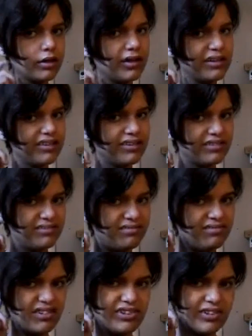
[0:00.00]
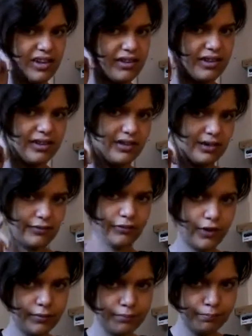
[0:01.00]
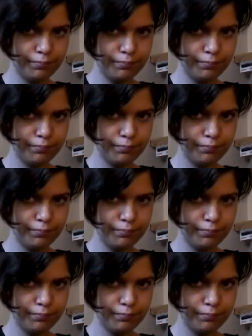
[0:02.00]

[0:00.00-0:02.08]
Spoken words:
There's nothing different.